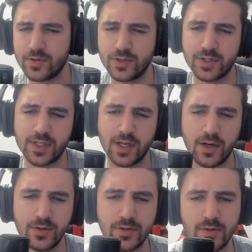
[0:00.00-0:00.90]
Should they allow
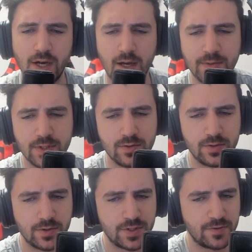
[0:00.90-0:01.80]
you absolute
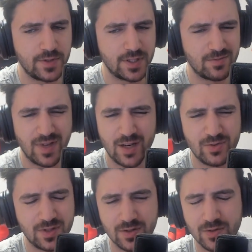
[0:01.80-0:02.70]
roster freedom? I
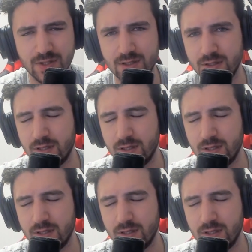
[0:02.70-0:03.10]
wouldn't do it.